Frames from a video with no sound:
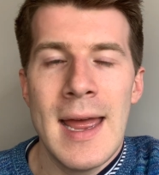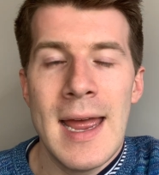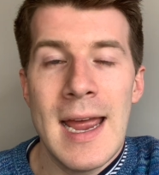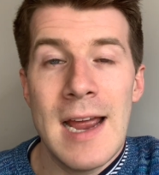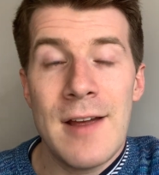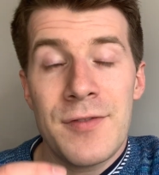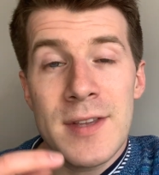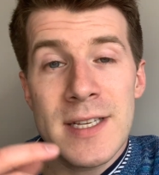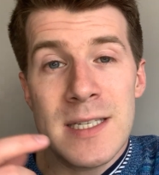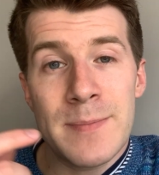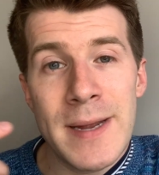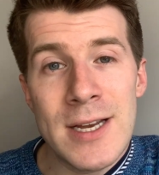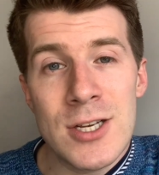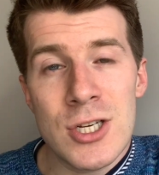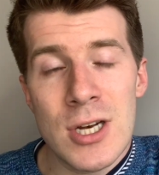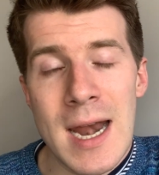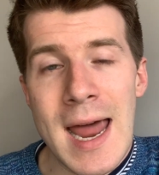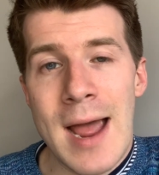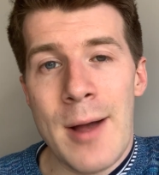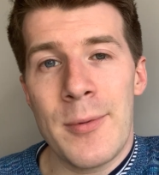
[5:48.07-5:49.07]
If the speech
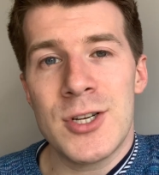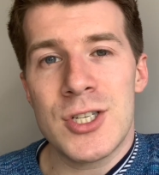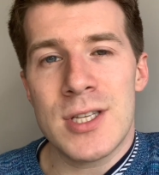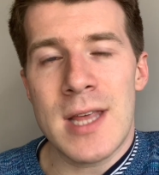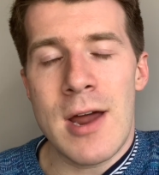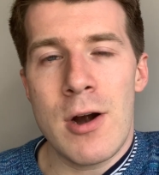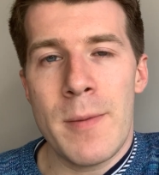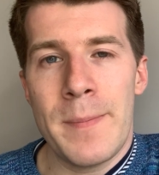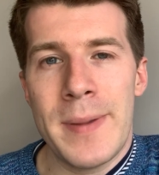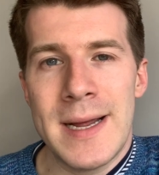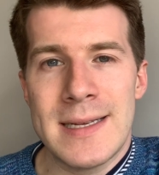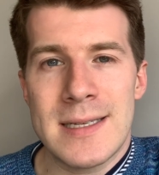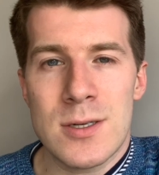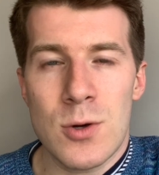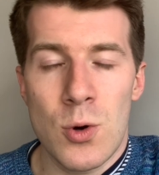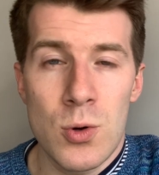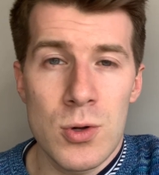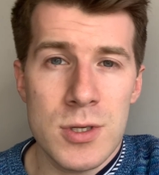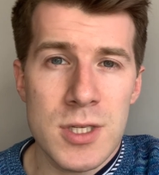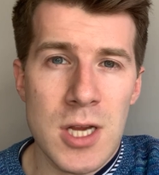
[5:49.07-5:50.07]
and language
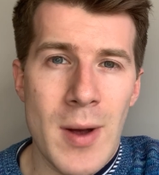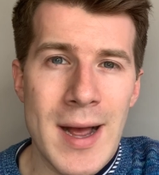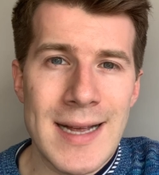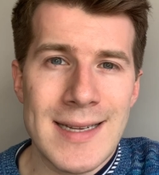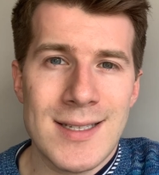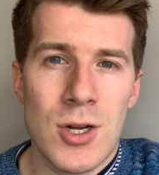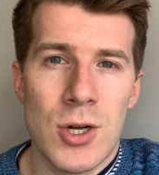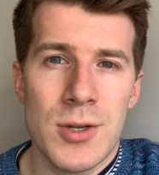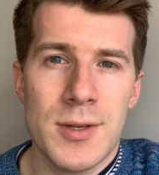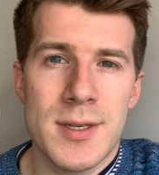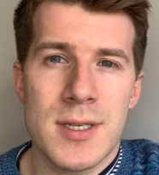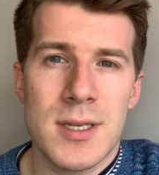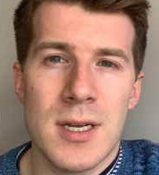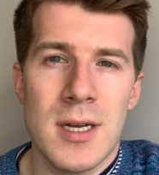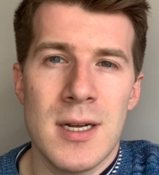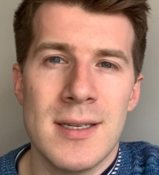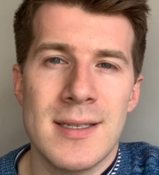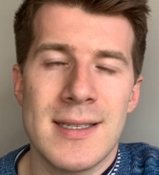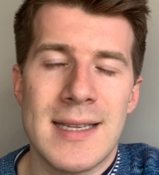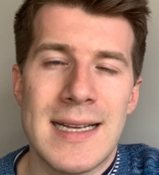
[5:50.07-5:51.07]
therapist also has
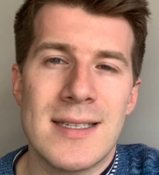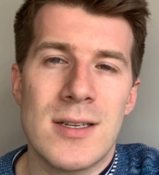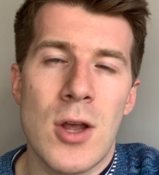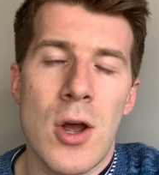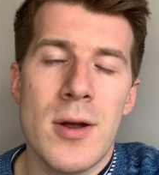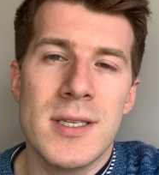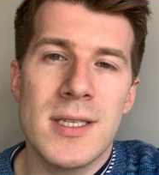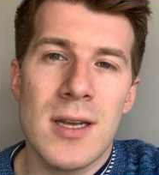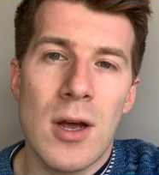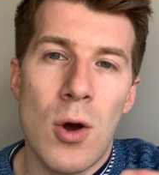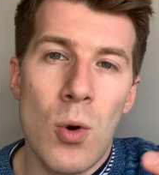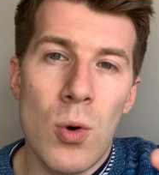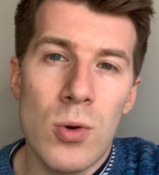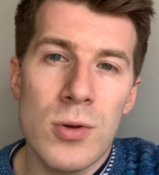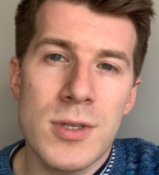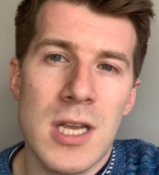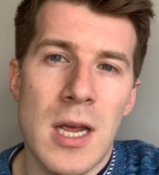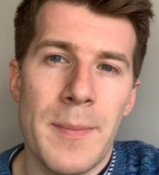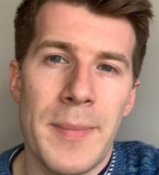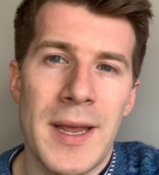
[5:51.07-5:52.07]
concerns, there's going to
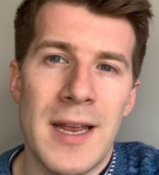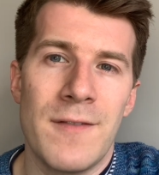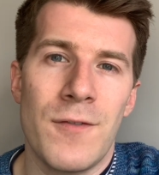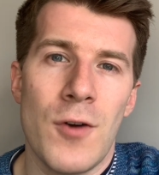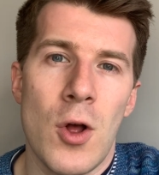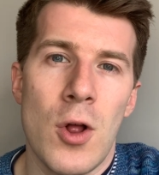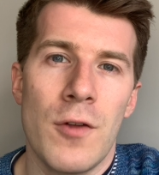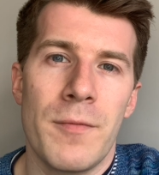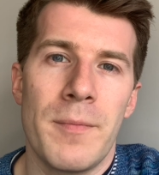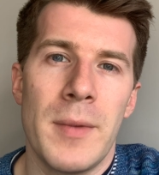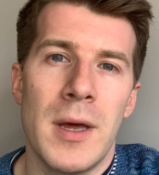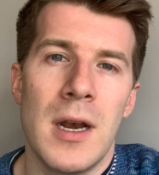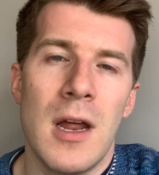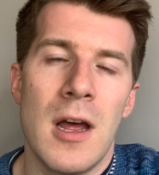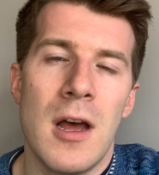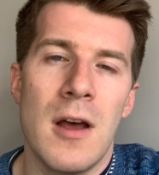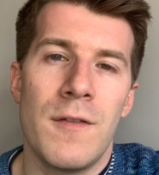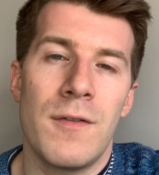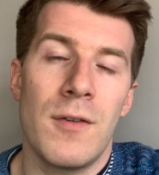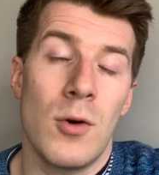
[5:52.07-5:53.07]
also be involvement
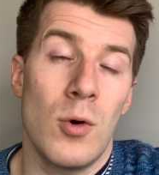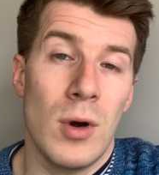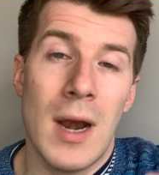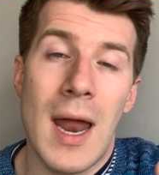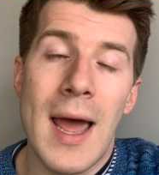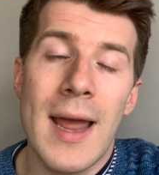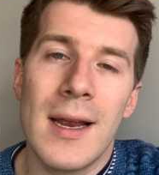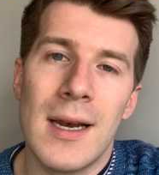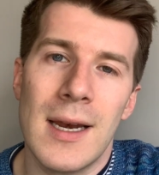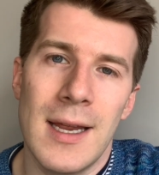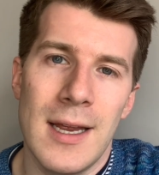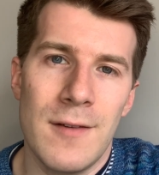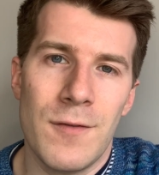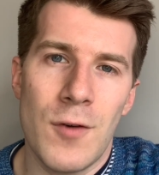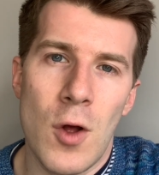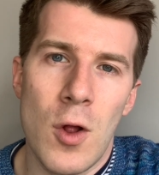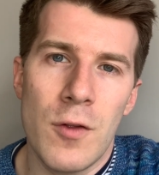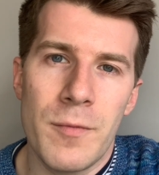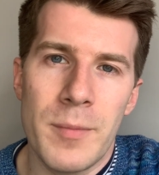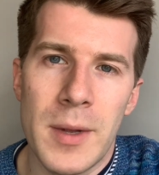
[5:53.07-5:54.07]
of, or likely
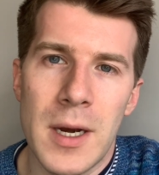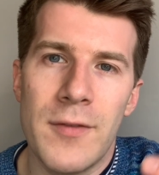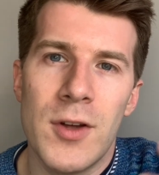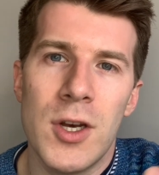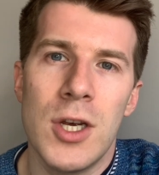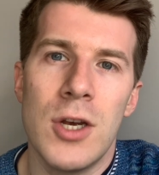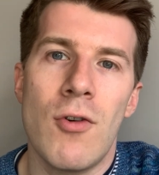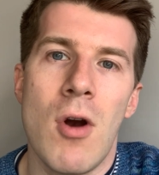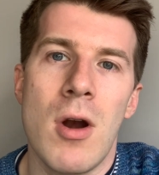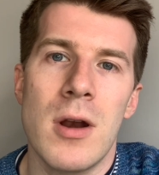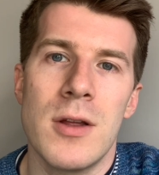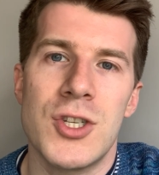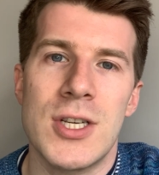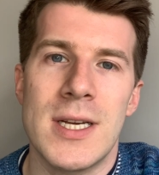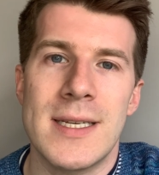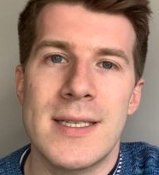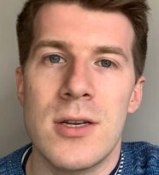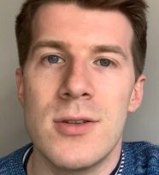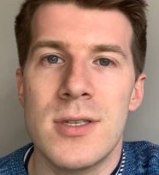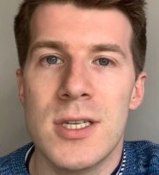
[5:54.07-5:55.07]
involvement of, a
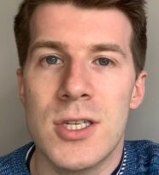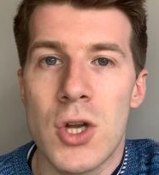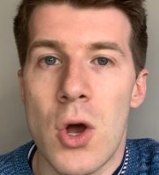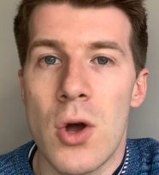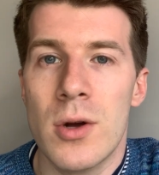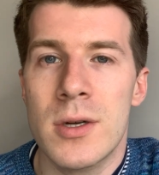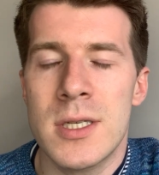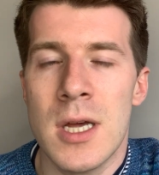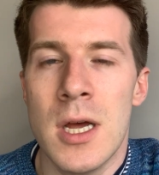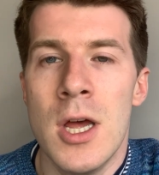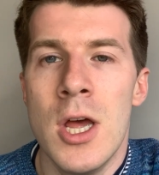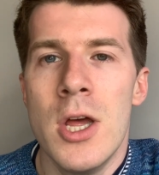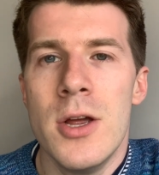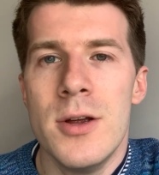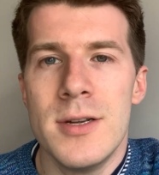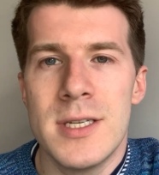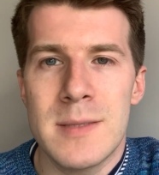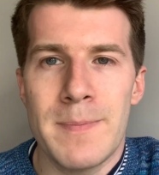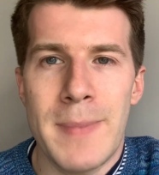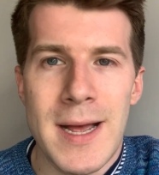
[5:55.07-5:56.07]
neurologist who's a doctor
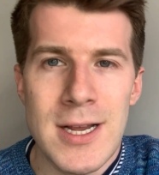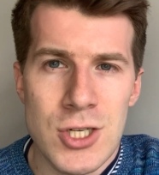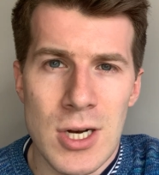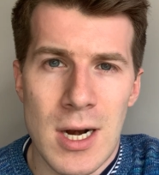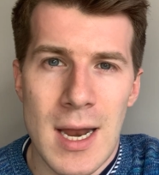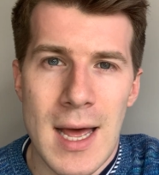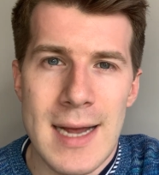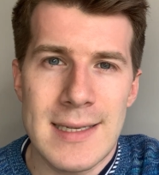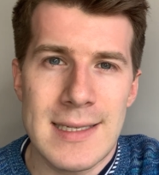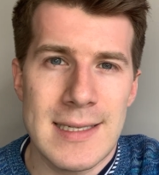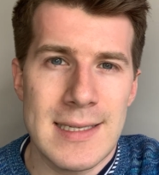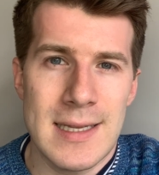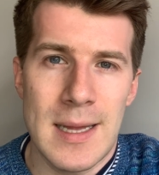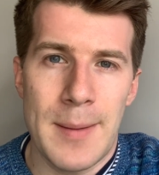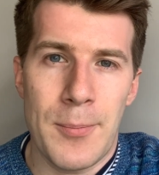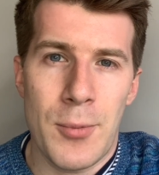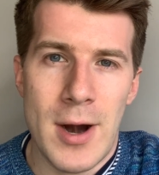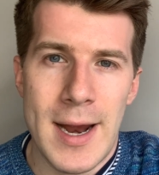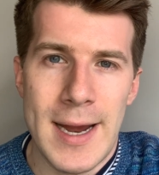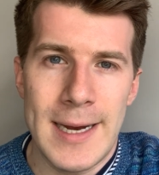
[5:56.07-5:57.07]
who specializes in the
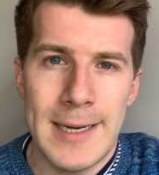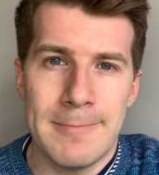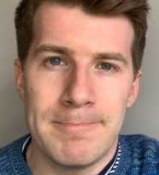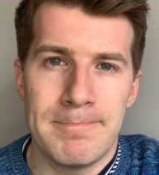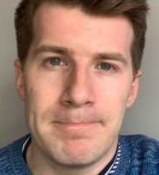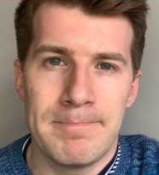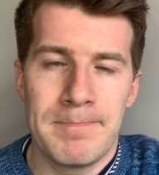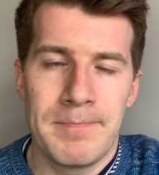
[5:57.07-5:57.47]
brain.